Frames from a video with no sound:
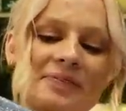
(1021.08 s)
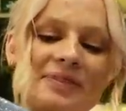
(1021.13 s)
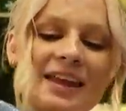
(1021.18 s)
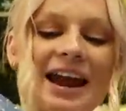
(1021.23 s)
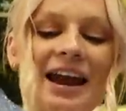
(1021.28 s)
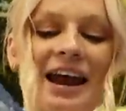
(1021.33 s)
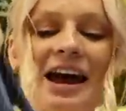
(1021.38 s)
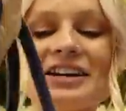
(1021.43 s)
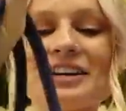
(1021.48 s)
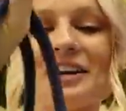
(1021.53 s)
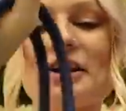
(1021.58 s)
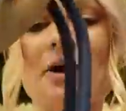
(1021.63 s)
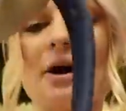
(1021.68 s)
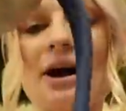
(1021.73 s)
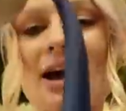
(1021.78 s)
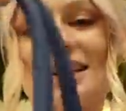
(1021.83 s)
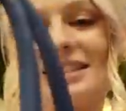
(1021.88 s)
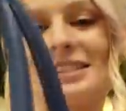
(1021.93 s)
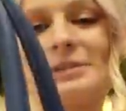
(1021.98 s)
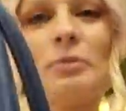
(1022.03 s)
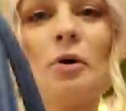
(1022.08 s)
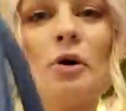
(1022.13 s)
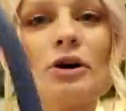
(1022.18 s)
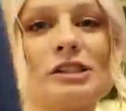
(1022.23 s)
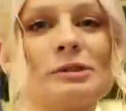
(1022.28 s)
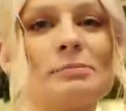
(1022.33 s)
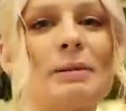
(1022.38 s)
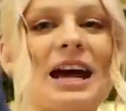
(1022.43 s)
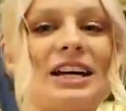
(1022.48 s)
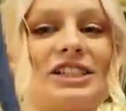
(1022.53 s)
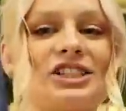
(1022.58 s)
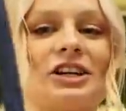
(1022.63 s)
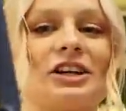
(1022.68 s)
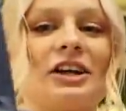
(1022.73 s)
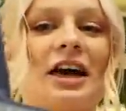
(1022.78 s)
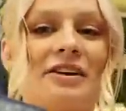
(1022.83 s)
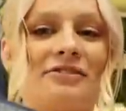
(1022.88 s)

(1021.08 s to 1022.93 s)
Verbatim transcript: And yeah. I don't know, it's more special.